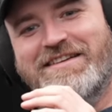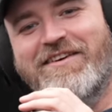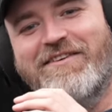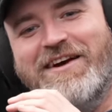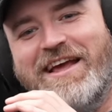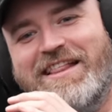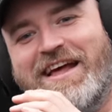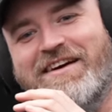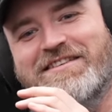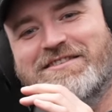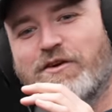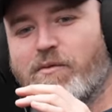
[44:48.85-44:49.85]
No way that
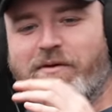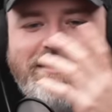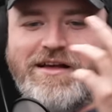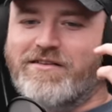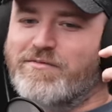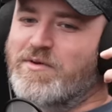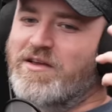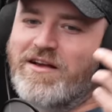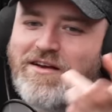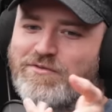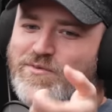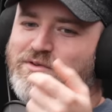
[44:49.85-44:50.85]
was you. I'm like, that was me.
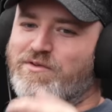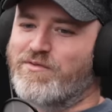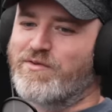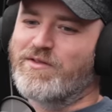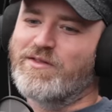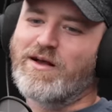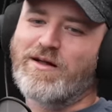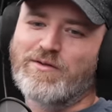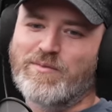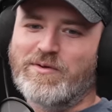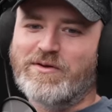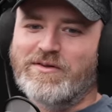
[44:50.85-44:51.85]
I was reaching for the
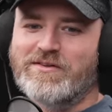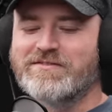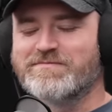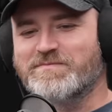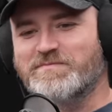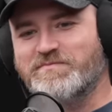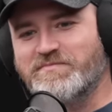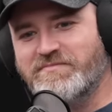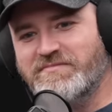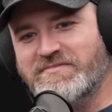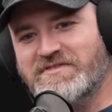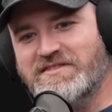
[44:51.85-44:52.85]
dollar bill. But I
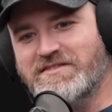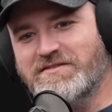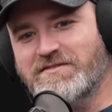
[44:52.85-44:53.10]
agree.